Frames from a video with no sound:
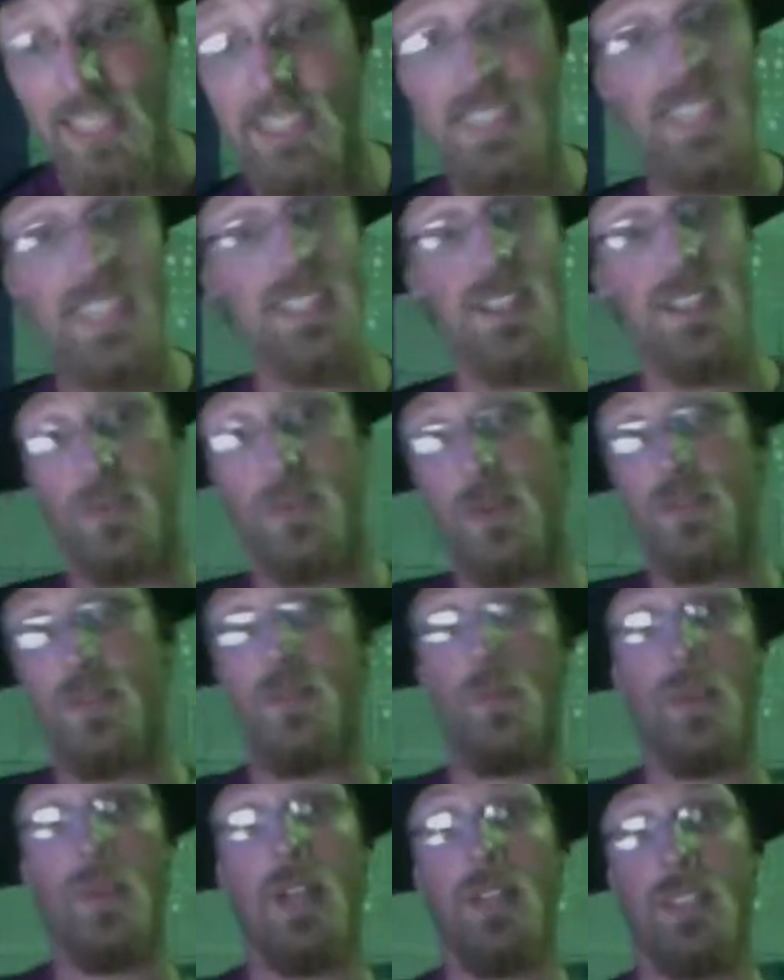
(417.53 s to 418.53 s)
season 3
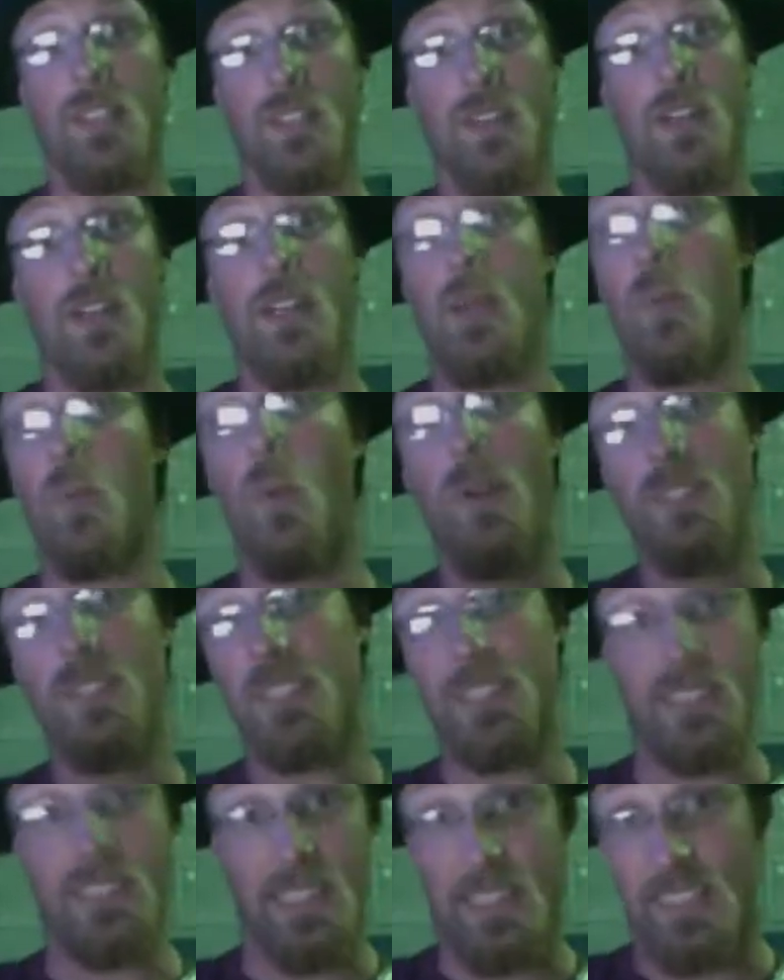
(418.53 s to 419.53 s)
from when I saw it, was
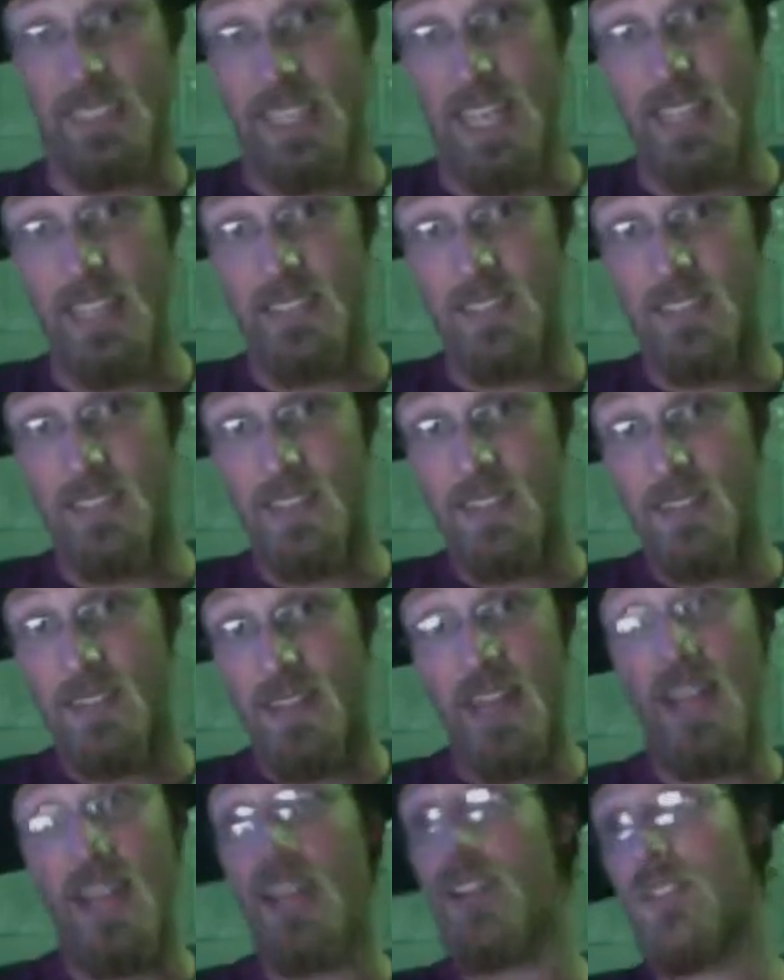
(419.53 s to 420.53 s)
a success.
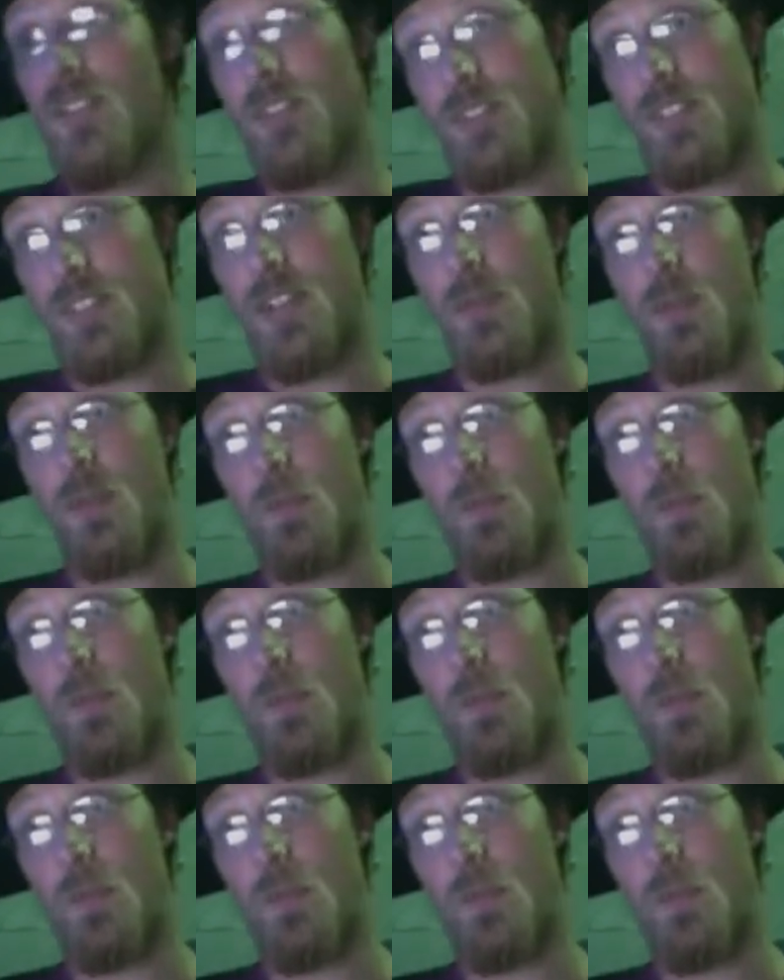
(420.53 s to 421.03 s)
And I know there's going to be